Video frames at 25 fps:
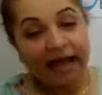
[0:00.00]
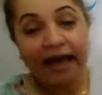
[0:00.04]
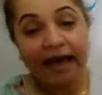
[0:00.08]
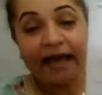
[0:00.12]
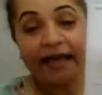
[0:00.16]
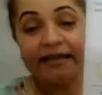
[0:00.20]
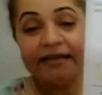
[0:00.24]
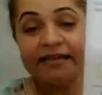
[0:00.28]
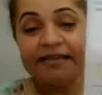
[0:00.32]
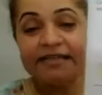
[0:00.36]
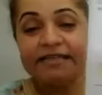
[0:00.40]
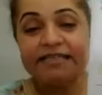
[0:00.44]

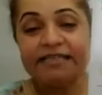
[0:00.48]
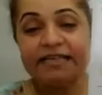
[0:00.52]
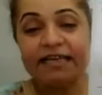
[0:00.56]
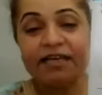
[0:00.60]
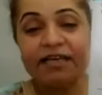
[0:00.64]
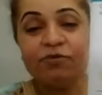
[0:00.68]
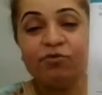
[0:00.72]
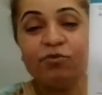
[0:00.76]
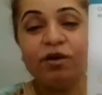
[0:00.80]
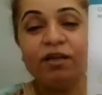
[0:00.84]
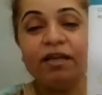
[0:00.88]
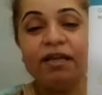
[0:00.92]
And the
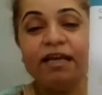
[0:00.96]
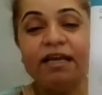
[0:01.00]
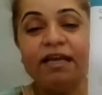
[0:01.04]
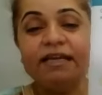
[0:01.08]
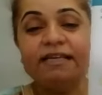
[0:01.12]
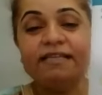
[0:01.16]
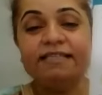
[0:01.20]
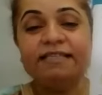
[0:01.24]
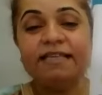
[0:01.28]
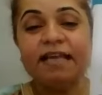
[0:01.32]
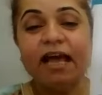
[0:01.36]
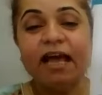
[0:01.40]
second one
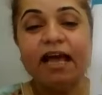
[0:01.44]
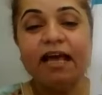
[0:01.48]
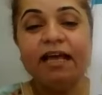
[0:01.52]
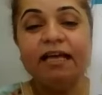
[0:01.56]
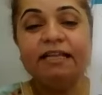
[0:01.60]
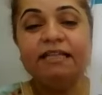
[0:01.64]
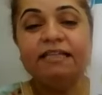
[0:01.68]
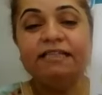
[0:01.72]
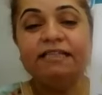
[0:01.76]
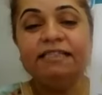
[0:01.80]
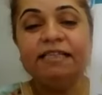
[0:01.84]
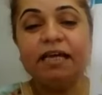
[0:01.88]
is
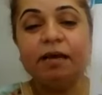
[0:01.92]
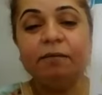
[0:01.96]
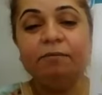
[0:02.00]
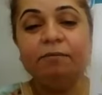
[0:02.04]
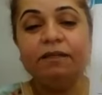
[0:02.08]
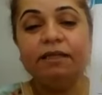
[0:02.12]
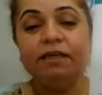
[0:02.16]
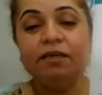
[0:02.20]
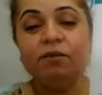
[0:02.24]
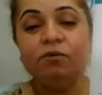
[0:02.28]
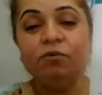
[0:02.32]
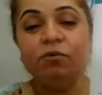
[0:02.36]

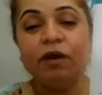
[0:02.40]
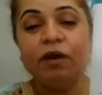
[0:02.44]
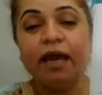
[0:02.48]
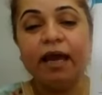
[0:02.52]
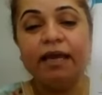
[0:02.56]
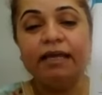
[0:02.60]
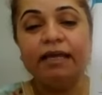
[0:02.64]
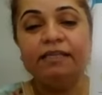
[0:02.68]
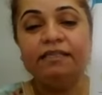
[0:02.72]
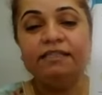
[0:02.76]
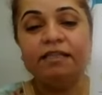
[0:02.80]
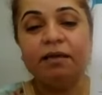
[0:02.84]

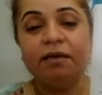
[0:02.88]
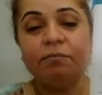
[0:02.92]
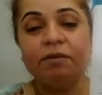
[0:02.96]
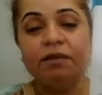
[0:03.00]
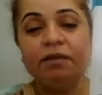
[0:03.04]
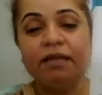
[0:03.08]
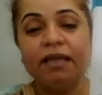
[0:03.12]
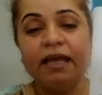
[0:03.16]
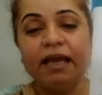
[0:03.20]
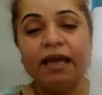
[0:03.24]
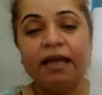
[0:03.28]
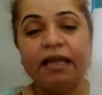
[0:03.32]

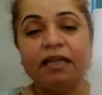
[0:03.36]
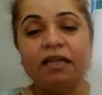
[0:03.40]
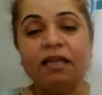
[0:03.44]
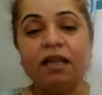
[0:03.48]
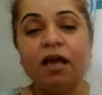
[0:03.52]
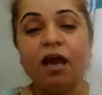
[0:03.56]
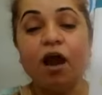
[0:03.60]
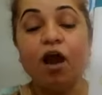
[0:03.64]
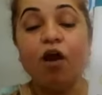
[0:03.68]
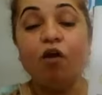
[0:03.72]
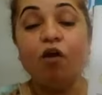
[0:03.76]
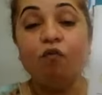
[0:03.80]

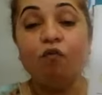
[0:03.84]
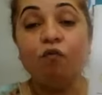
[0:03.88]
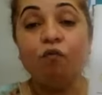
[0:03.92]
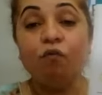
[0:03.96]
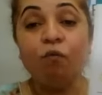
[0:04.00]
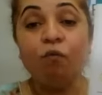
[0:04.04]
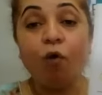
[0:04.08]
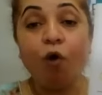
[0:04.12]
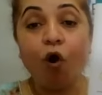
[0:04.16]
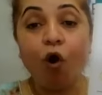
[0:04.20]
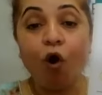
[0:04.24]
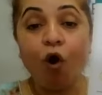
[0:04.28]
W-A-L-L,
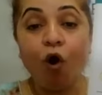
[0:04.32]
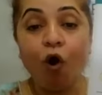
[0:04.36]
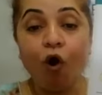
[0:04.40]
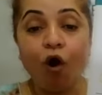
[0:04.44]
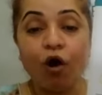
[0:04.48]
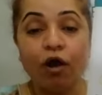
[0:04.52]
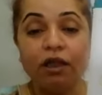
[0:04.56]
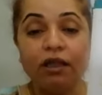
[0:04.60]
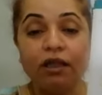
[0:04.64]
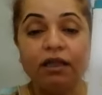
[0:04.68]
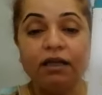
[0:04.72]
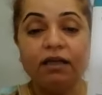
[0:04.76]

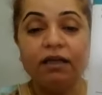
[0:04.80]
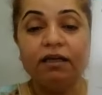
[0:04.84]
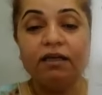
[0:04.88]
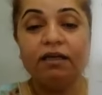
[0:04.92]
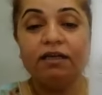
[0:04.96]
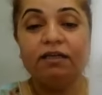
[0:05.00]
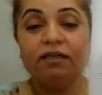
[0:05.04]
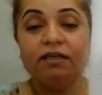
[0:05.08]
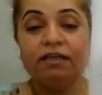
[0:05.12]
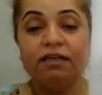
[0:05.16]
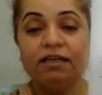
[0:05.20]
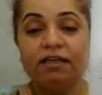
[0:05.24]
wall.
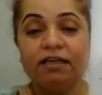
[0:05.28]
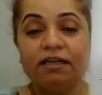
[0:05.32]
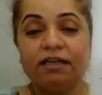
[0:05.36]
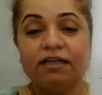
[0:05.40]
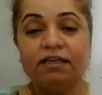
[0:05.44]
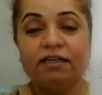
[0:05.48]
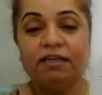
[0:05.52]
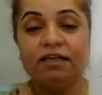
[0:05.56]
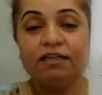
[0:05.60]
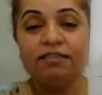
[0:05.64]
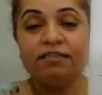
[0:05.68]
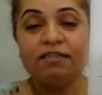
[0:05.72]

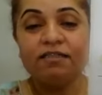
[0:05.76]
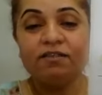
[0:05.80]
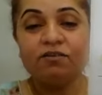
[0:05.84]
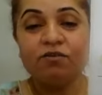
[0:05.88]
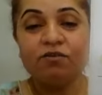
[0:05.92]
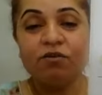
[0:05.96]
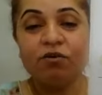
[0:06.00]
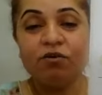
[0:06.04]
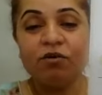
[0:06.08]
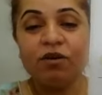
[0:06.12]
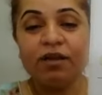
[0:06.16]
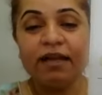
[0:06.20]
Does this
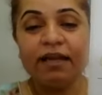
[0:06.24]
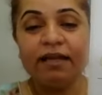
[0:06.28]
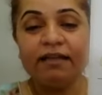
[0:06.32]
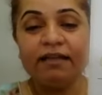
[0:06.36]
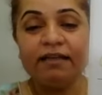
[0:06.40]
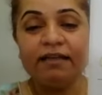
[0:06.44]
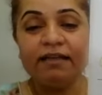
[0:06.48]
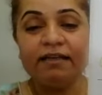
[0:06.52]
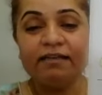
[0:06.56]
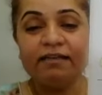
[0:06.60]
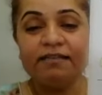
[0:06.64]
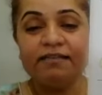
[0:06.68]
go like
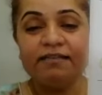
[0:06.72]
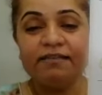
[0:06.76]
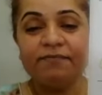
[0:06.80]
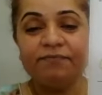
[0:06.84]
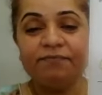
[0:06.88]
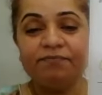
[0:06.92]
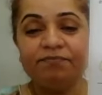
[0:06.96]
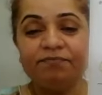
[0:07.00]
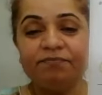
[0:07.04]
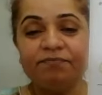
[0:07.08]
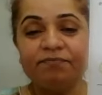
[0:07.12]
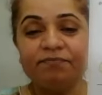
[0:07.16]
this?
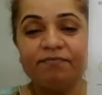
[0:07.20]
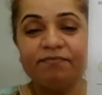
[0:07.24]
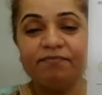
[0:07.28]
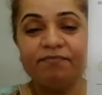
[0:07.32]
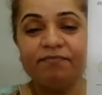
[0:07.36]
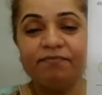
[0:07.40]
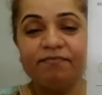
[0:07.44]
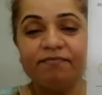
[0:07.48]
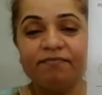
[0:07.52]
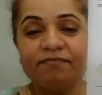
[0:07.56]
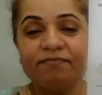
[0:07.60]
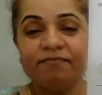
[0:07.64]

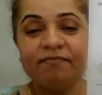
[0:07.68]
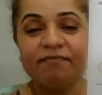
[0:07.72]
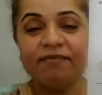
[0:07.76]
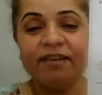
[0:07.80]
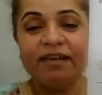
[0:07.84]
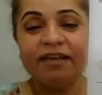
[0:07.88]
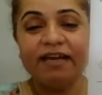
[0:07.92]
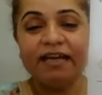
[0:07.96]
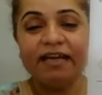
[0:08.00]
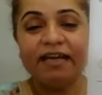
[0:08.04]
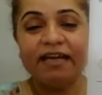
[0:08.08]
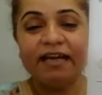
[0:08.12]

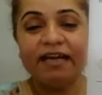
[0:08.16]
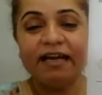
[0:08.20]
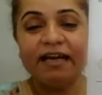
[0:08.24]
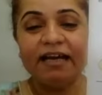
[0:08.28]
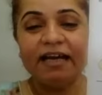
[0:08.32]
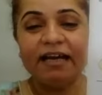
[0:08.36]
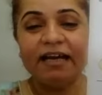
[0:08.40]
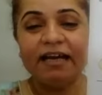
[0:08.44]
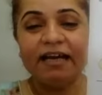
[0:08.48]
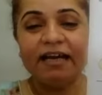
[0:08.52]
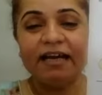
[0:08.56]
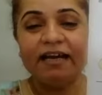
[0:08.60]

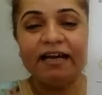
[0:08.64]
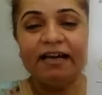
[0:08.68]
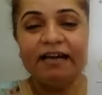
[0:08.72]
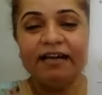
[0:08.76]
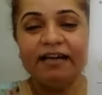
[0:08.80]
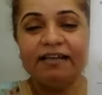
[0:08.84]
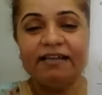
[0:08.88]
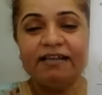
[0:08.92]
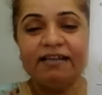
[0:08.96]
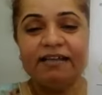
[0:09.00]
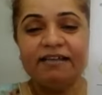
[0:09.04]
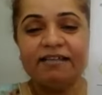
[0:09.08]
Yeah,
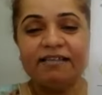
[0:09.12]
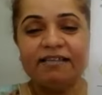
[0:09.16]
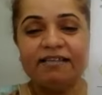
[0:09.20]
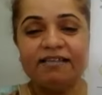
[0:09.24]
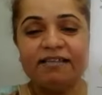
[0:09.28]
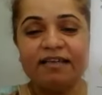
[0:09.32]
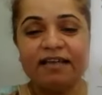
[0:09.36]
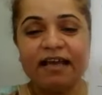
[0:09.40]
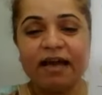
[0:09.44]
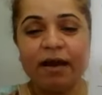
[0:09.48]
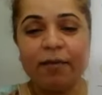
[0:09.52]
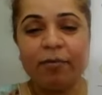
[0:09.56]
this is
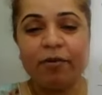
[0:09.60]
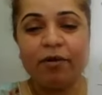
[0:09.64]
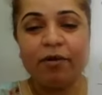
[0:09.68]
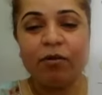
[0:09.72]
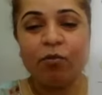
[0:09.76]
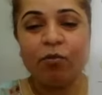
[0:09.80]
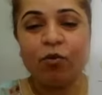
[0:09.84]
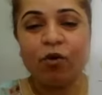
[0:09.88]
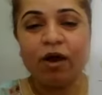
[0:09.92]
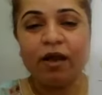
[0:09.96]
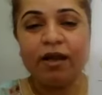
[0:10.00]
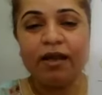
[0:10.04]
the
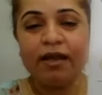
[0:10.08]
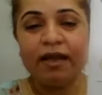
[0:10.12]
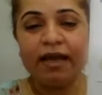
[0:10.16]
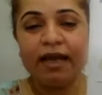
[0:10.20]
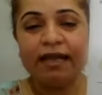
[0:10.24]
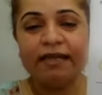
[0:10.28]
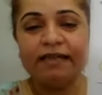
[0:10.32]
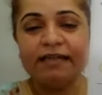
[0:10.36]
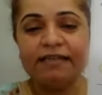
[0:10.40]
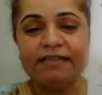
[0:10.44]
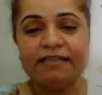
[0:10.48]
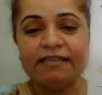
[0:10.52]
capital one
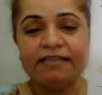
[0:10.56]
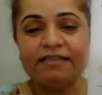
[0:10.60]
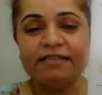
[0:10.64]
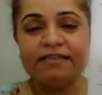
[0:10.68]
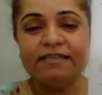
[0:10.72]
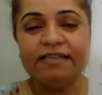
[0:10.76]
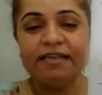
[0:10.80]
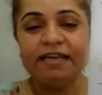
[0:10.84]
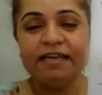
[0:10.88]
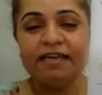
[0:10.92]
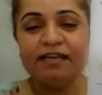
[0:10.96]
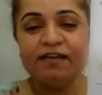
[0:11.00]
and this is
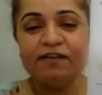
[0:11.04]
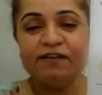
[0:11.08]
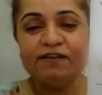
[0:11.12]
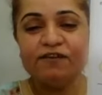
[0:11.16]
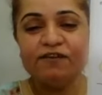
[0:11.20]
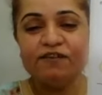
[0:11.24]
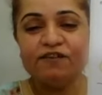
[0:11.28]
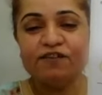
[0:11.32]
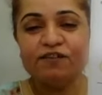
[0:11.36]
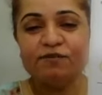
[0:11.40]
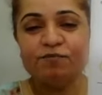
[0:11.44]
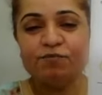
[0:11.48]
the
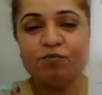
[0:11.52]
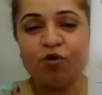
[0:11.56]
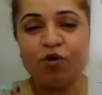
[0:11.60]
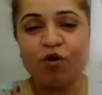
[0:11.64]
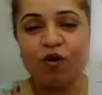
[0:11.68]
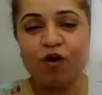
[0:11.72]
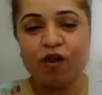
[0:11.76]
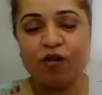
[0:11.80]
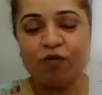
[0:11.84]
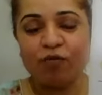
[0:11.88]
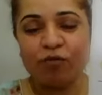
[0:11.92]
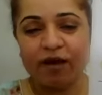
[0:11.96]

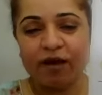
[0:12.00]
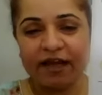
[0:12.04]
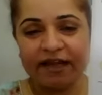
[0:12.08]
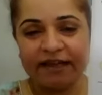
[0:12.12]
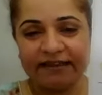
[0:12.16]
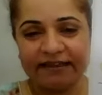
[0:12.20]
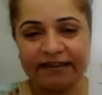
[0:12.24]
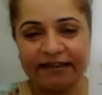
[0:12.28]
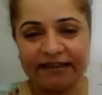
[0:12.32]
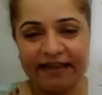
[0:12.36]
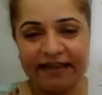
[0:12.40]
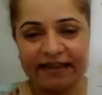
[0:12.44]
Small
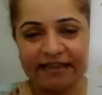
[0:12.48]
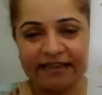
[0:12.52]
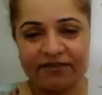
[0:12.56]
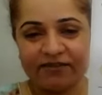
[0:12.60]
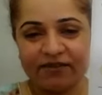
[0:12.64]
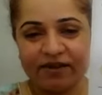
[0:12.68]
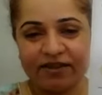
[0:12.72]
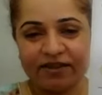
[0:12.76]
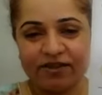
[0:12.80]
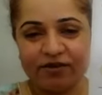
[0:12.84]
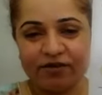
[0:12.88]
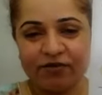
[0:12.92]
one. That's
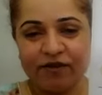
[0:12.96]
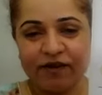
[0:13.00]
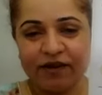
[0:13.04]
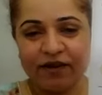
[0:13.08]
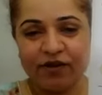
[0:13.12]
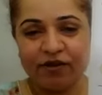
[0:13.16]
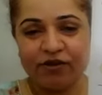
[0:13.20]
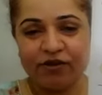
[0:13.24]
great. So you're